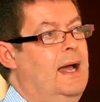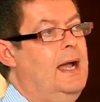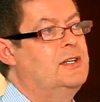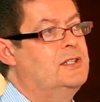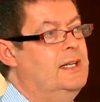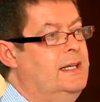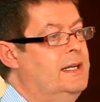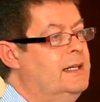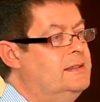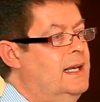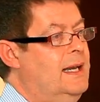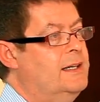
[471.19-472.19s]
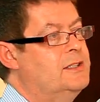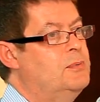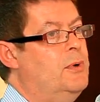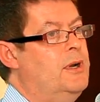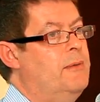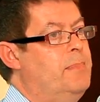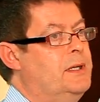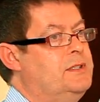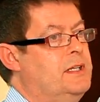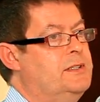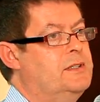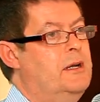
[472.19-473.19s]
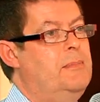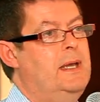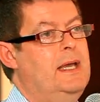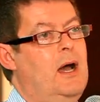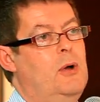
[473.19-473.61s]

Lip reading: actually, telling us what our budget is going to be